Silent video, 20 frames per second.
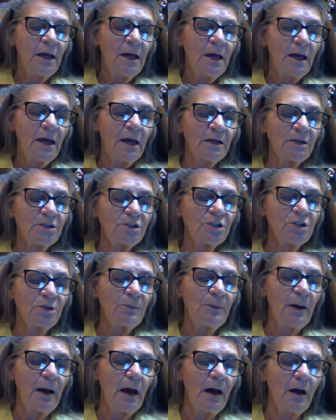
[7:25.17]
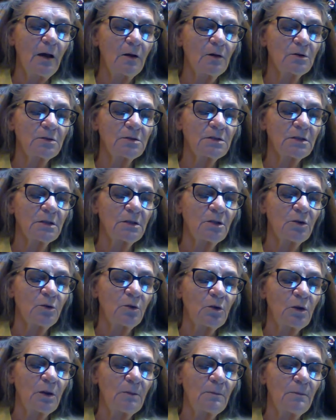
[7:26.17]
As she paused, the
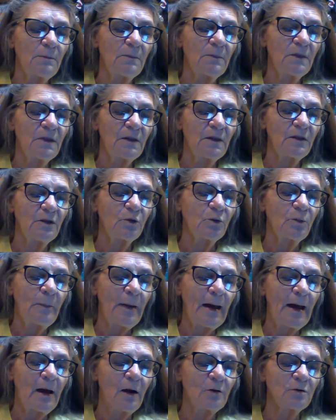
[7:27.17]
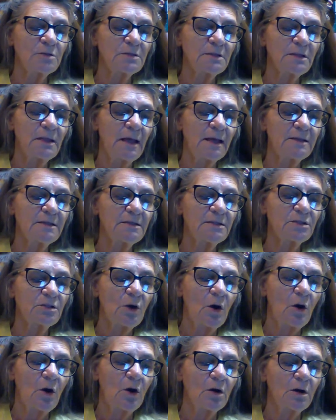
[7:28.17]
little the little mouse lay
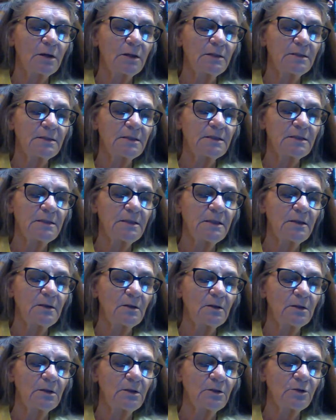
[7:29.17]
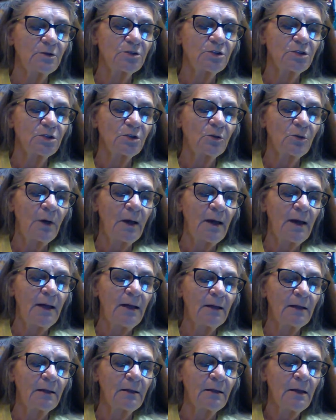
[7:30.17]
stark and still in her gentle
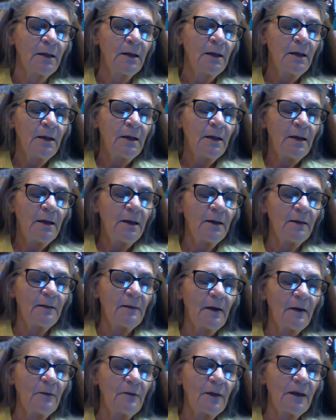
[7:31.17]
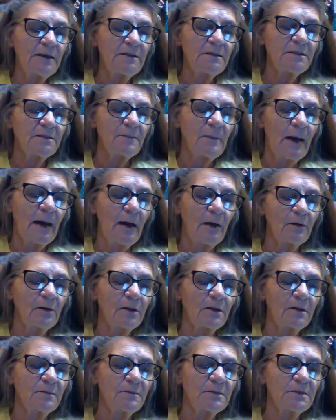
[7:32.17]
hand, and though they smiled
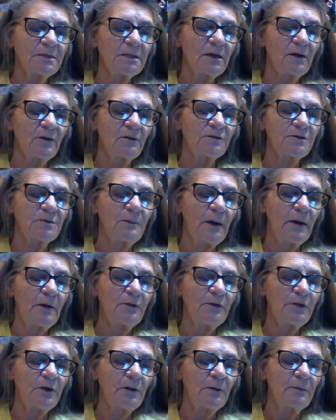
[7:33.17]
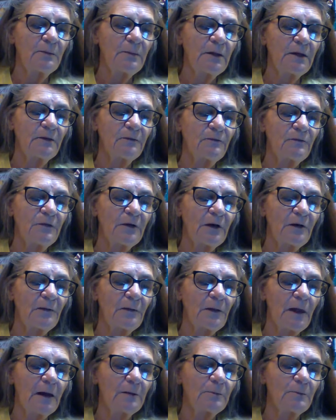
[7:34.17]
at themselves, both young men
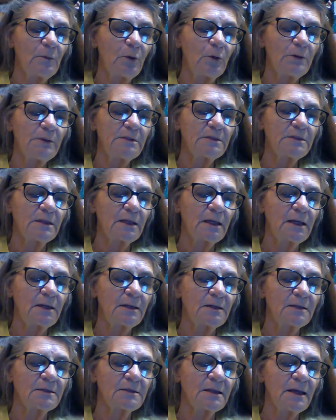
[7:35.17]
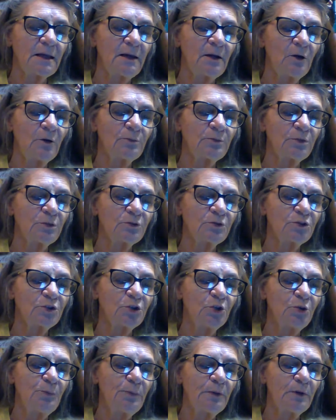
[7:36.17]
felt like boys again as they helped her
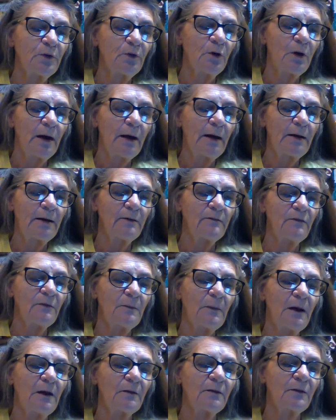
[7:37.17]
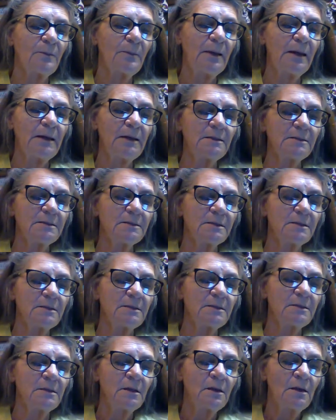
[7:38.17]
scoop a grave among the pansies,